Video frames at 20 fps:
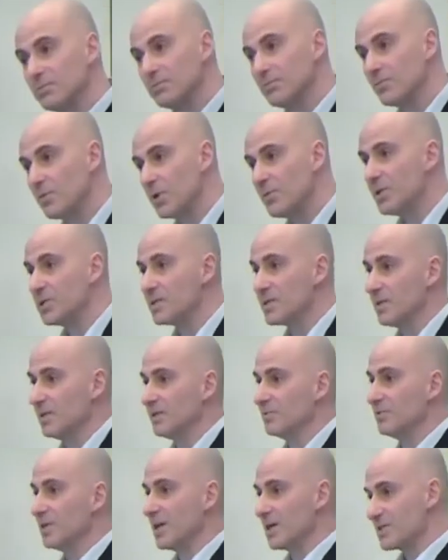We will see.
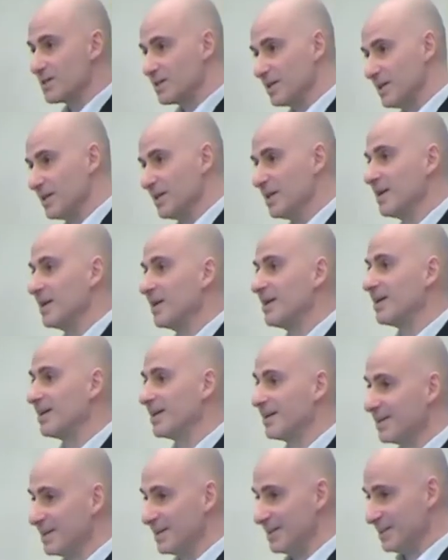We are still uh,
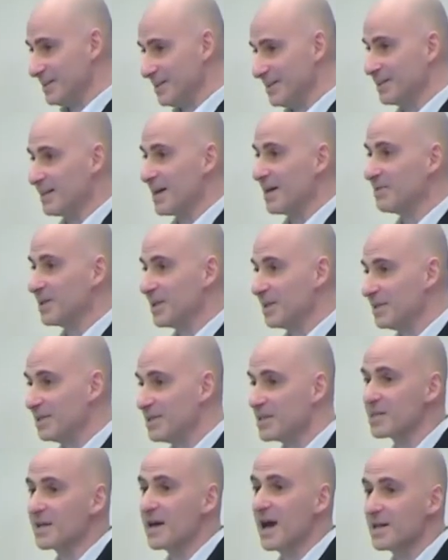uh, internally
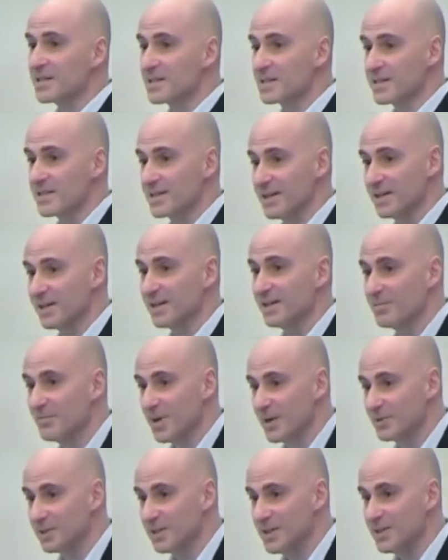discussing
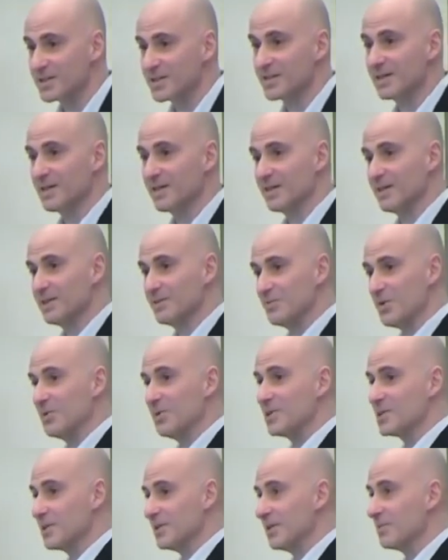about this uh, and we
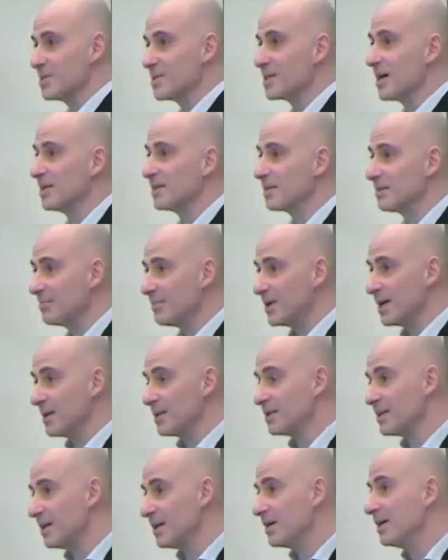will see the result.
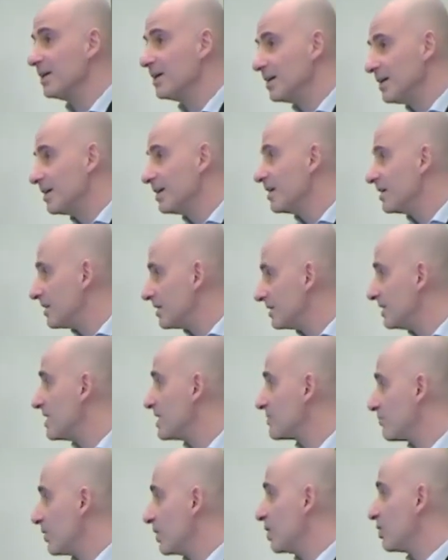But
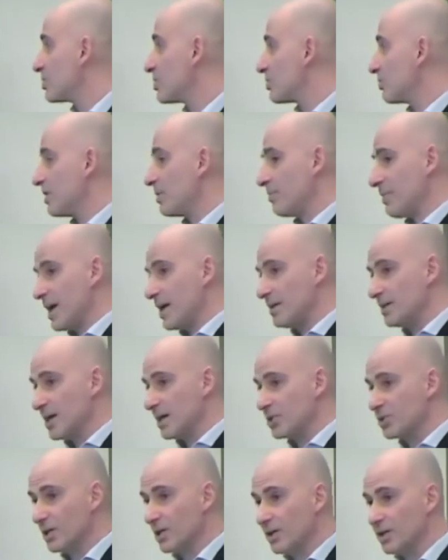this will also depend
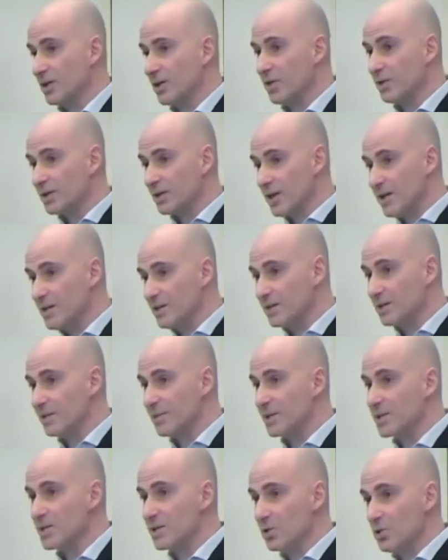actually on the
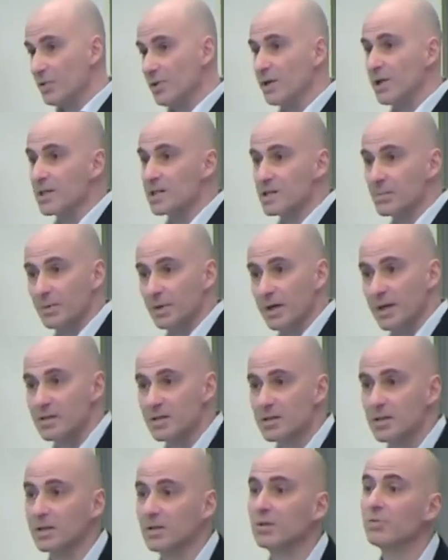interest you will
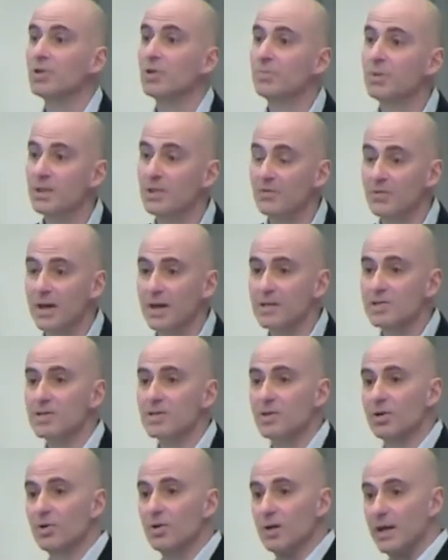express to the
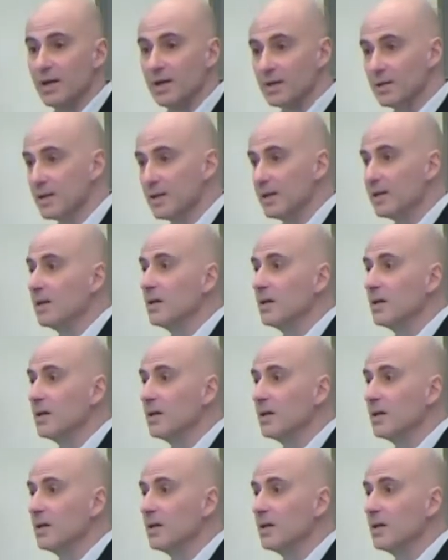manifesto and